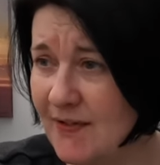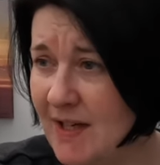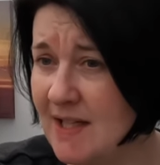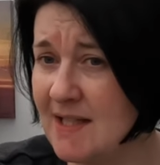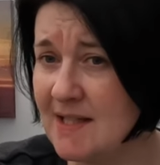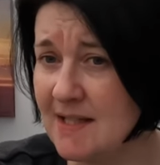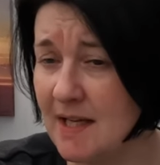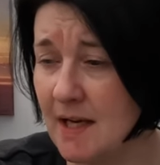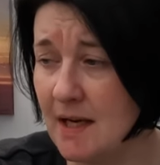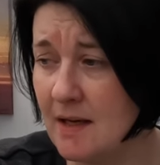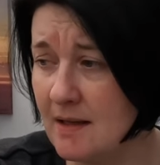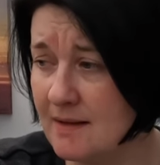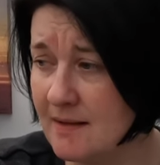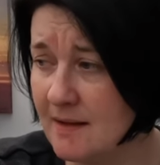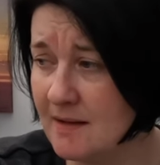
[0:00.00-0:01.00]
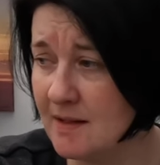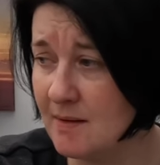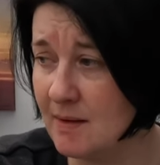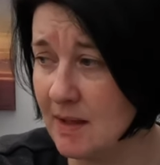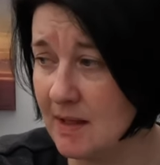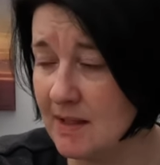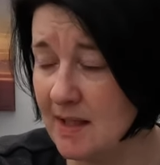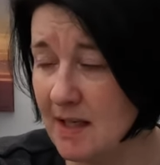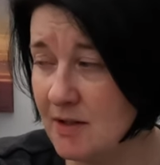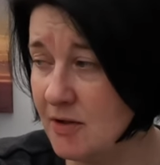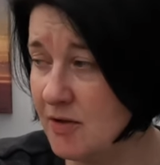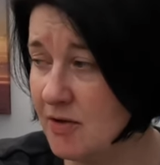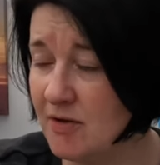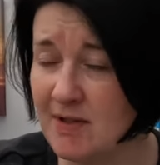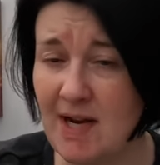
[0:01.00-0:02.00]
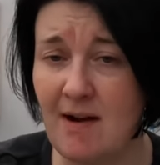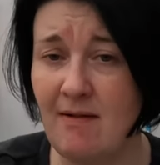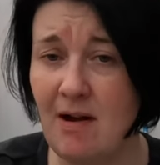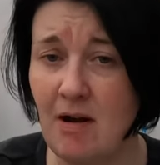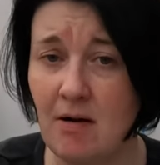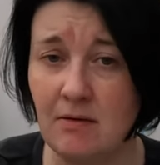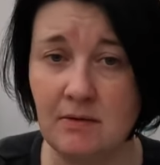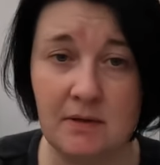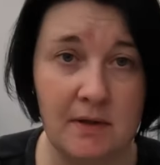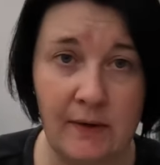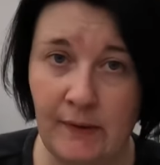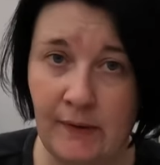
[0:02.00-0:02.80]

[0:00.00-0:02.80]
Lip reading: Yeah, I fixed it, and then you were like, yeah, do you just carry on?